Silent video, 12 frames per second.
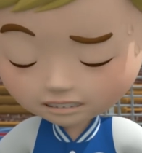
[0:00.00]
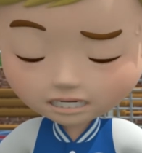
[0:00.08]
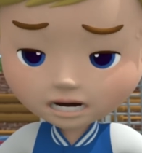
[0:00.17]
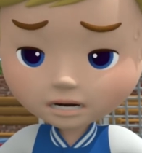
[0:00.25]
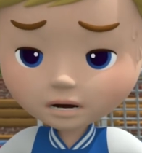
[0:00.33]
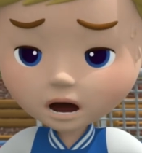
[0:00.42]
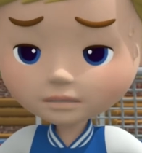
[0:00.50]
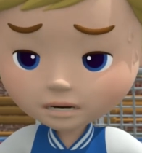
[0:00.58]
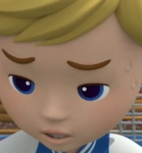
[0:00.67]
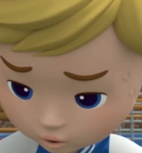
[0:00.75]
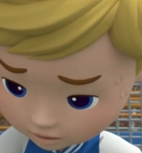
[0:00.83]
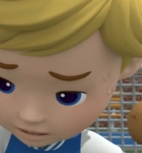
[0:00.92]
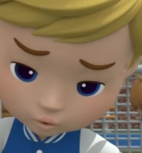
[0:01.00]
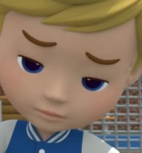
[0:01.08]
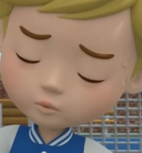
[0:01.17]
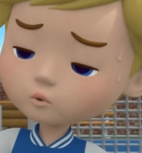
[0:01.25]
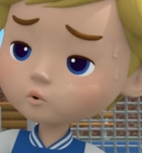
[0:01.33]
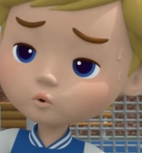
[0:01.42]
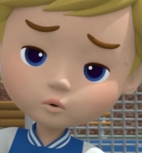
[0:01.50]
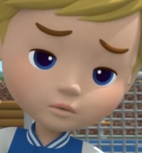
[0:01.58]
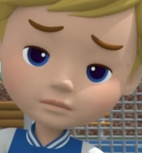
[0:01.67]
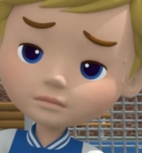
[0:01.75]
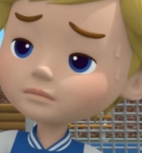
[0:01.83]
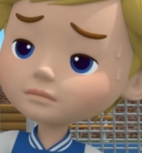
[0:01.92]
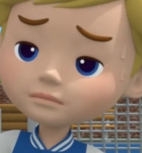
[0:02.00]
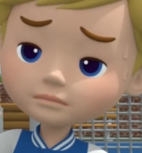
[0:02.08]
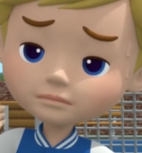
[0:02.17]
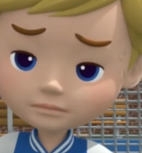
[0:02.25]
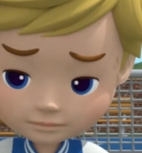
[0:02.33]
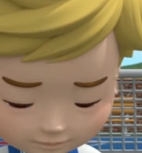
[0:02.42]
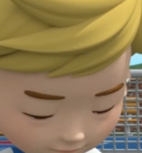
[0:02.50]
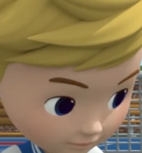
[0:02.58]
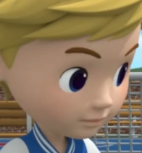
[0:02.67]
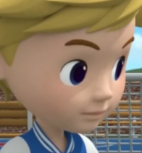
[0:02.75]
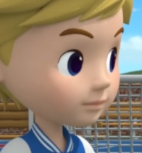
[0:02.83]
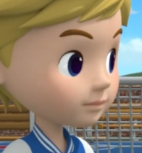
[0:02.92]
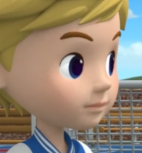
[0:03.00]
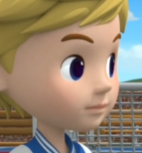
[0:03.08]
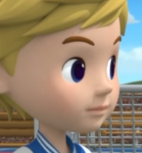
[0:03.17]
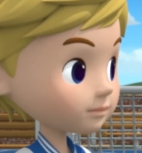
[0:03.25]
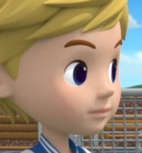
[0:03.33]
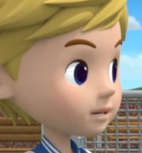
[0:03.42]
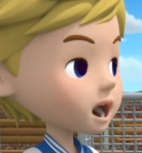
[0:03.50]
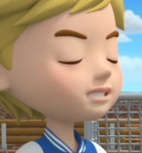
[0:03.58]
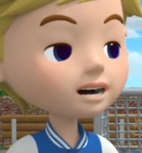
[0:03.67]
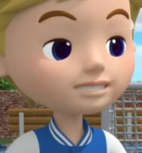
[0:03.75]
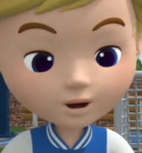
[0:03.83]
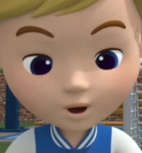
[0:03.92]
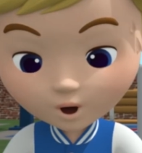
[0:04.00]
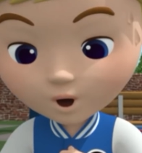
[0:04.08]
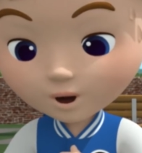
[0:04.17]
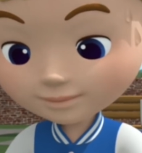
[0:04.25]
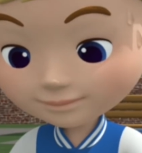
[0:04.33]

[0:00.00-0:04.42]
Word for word: Johnny, you're so out of shape. Peter, come on, man. Yeah, all